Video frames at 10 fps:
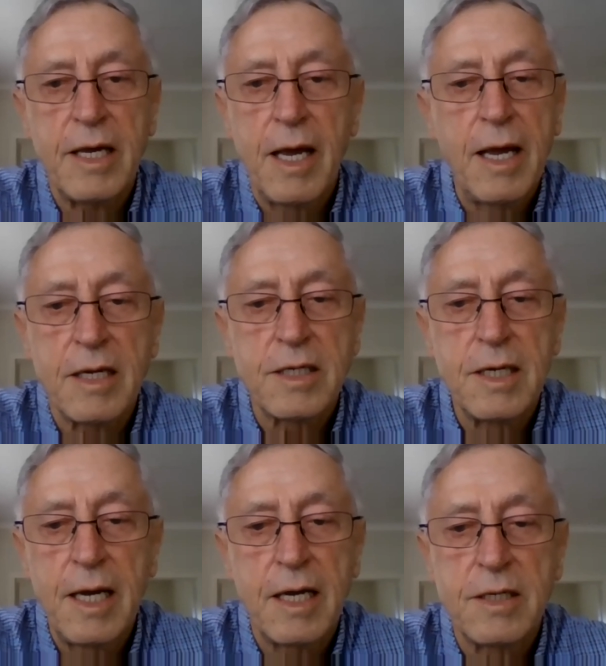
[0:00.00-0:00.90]
yes.
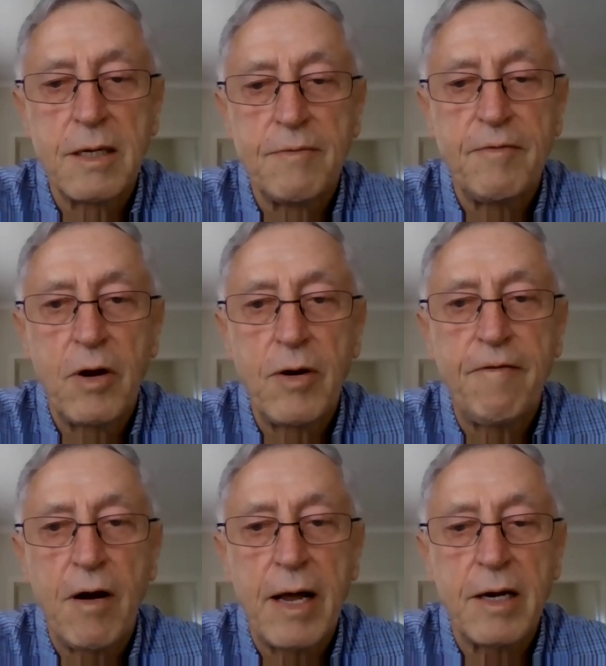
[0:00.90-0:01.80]
Yeah, very
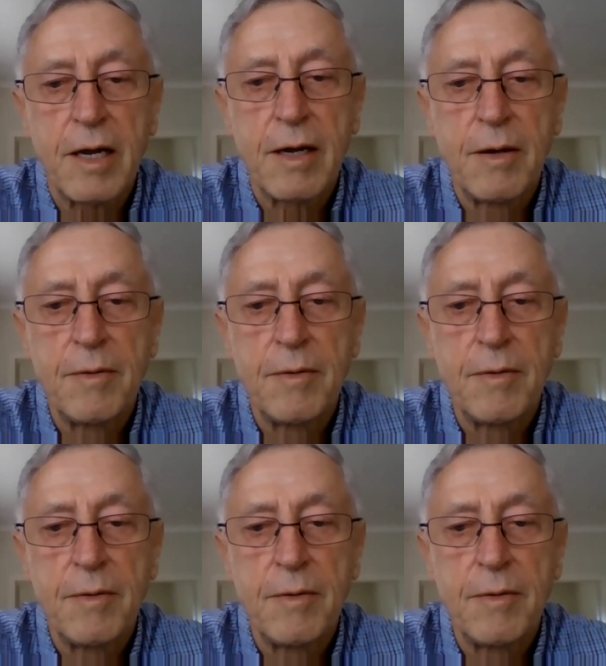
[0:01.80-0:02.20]
frightening.